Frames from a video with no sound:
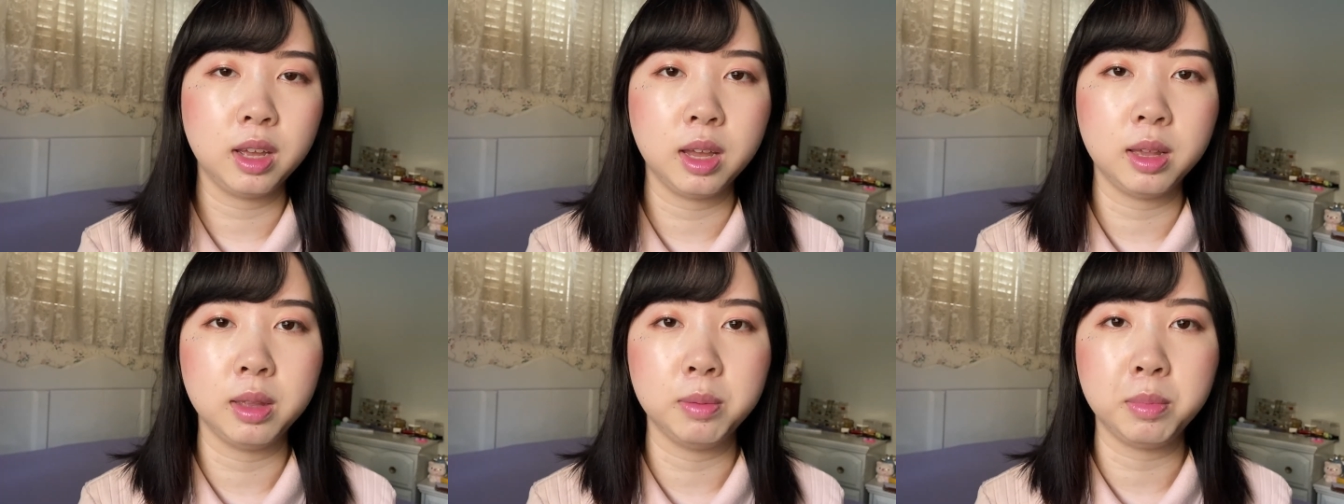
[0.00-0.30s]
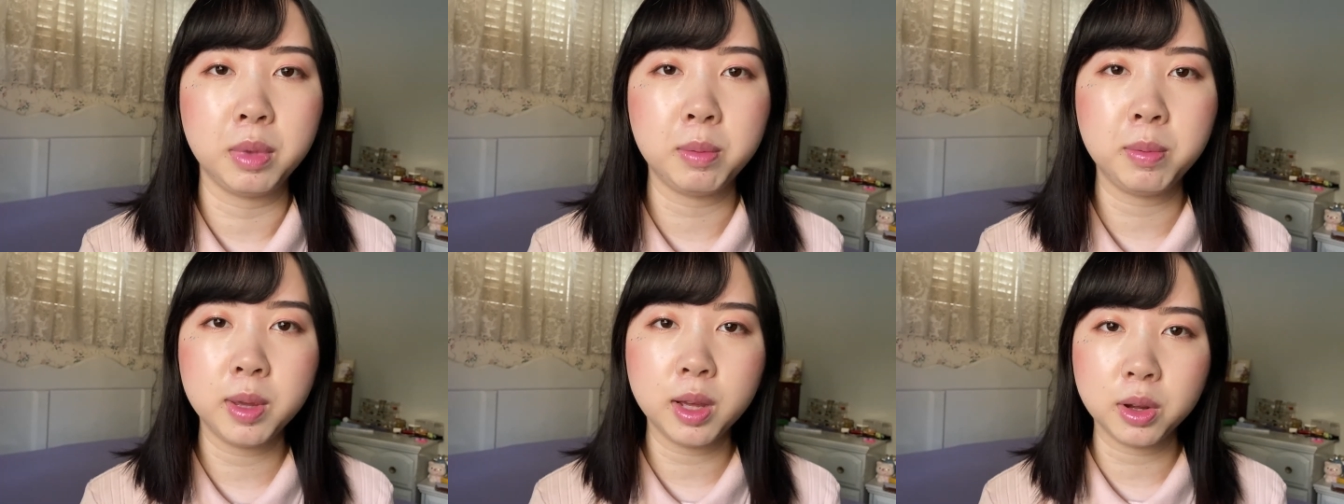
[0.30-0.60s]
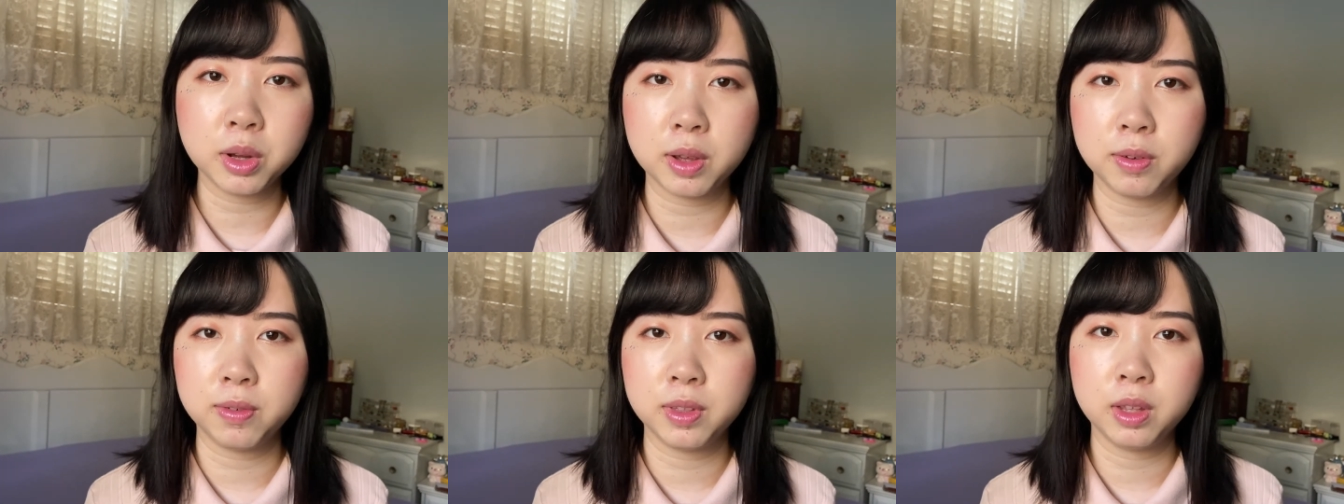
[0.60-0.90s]
And maybe
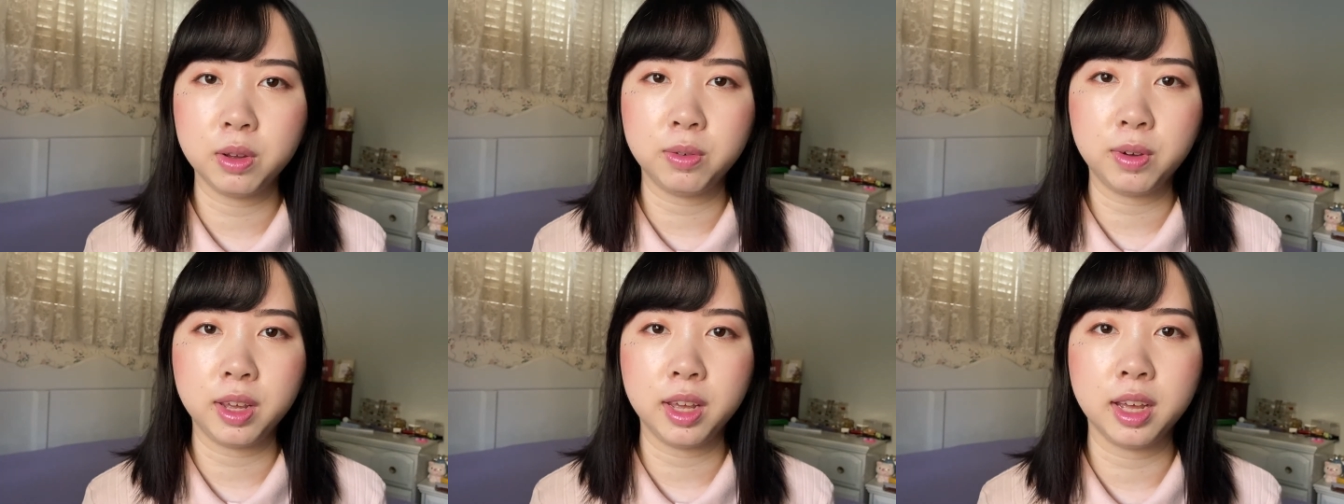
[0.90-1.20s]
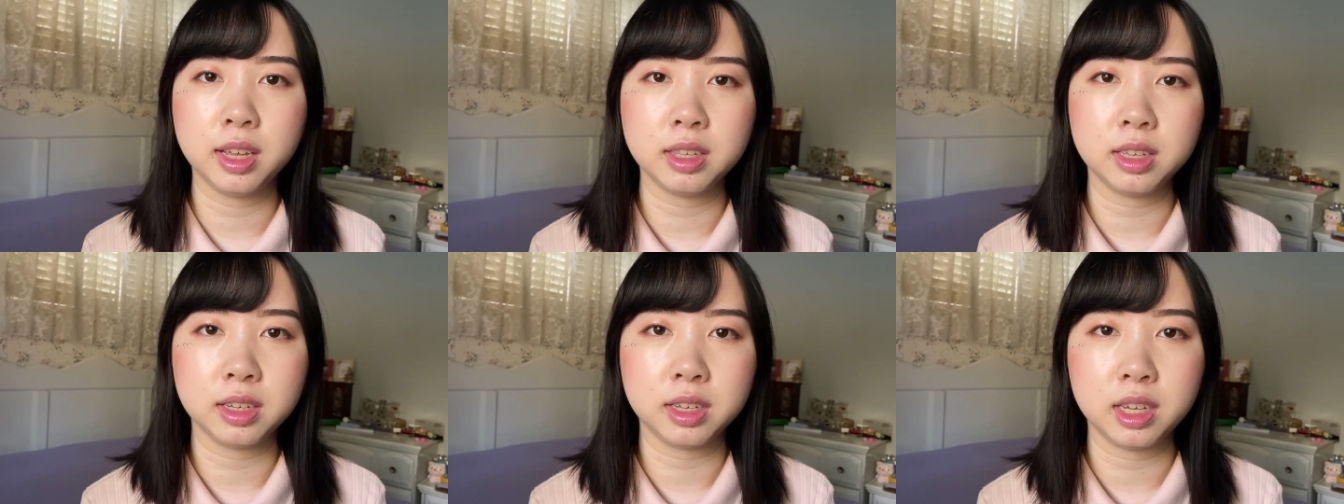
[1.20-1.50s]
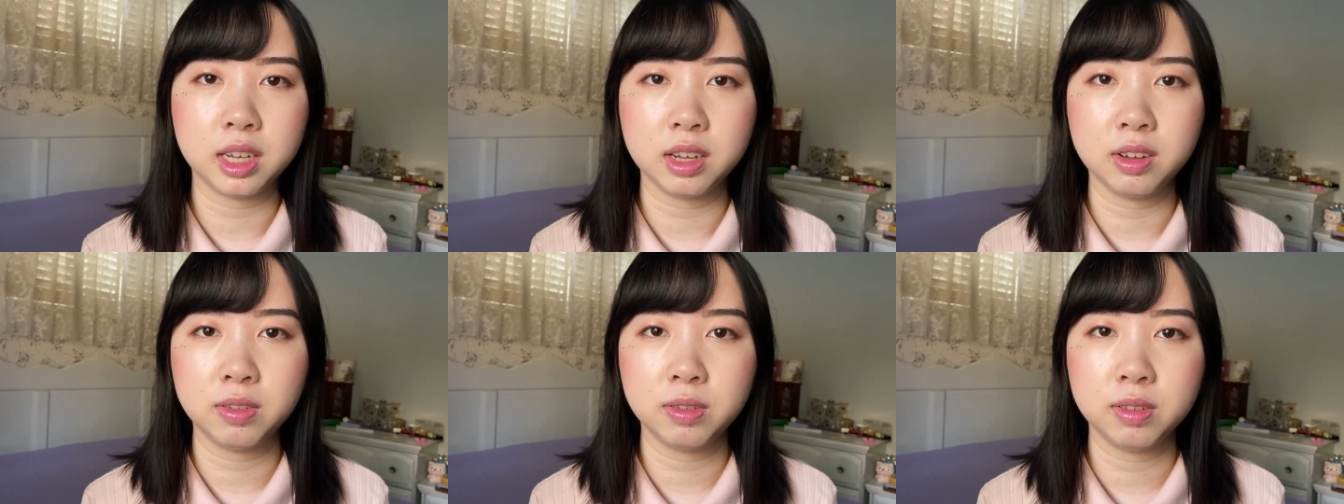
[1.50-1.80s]
I'll give it away as a
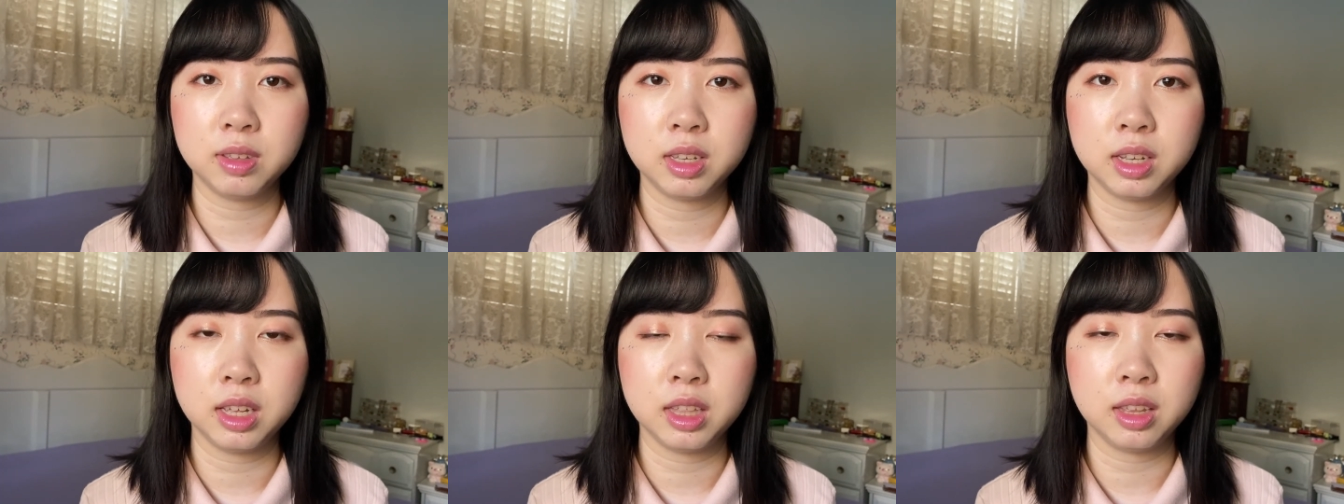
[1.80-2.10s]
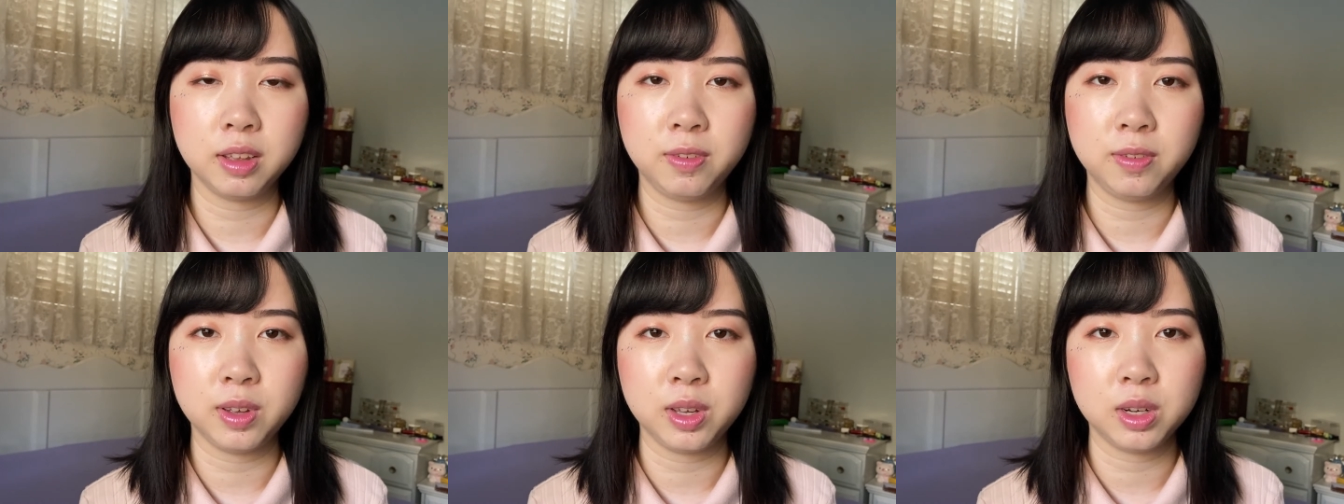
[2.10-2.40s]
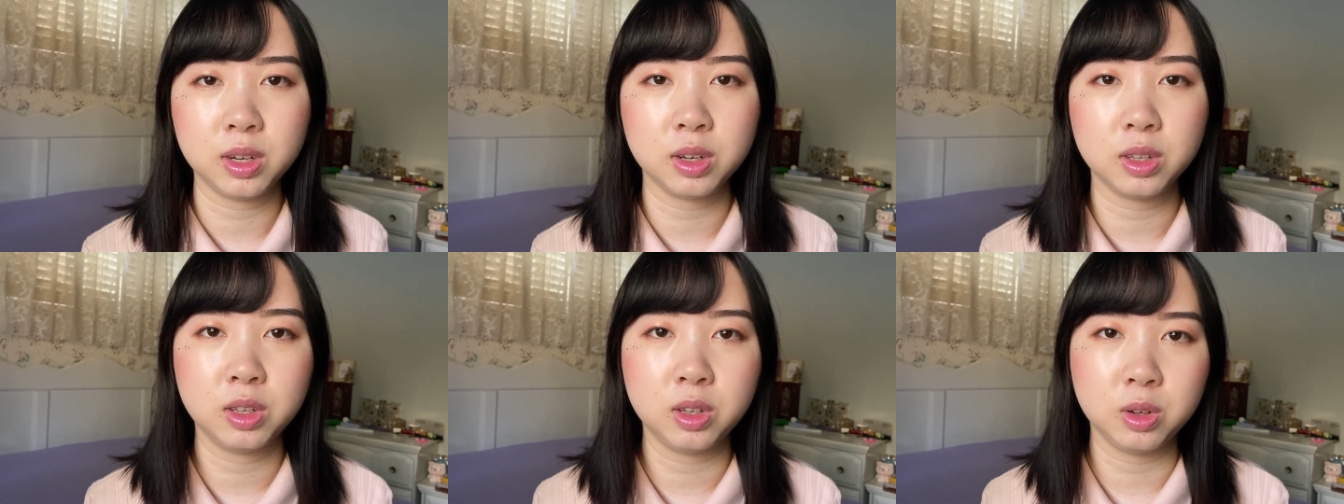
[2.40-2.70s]
gift in the
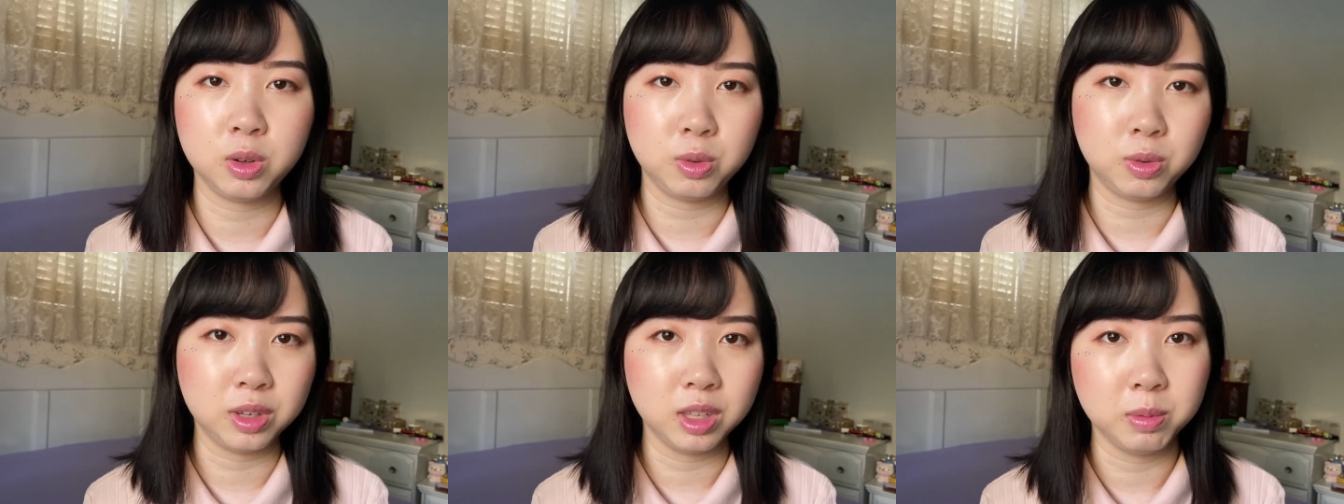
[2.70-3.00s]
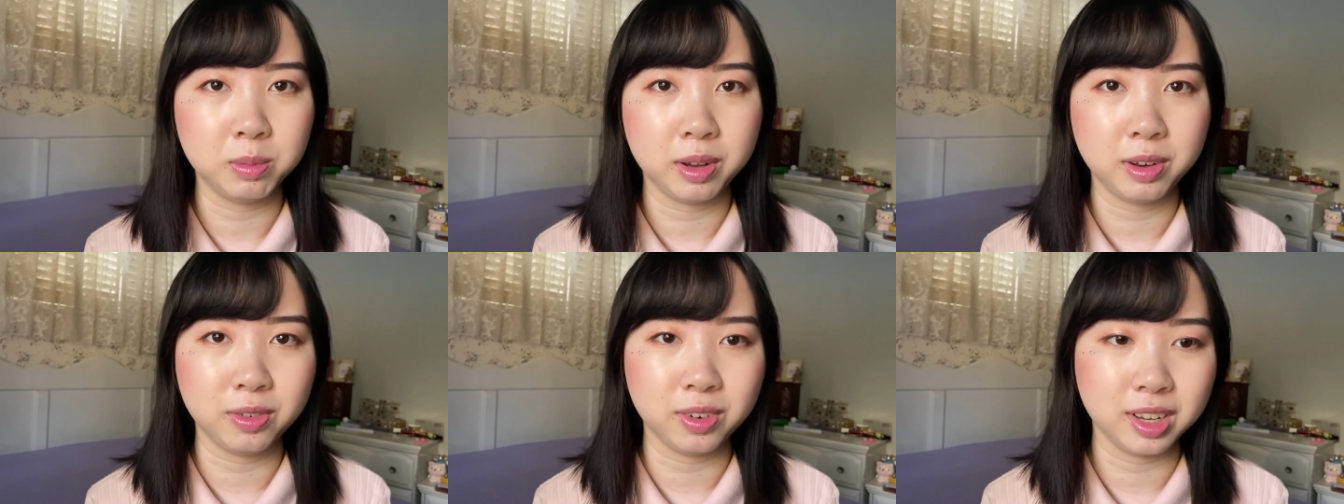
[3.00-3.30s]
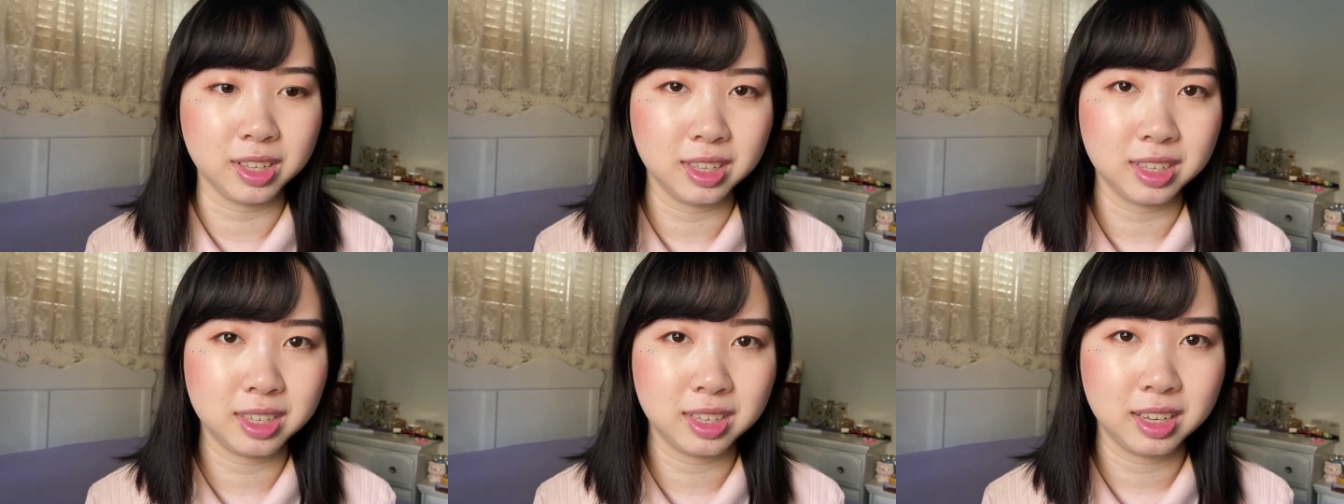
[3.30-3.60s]
future to one of my
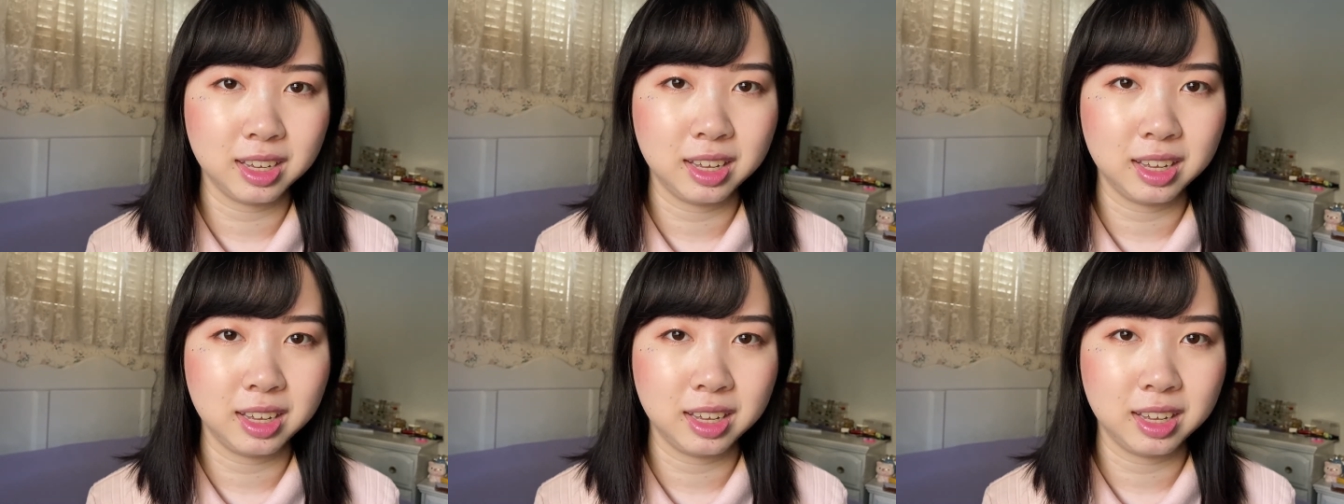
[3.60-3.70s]
friends.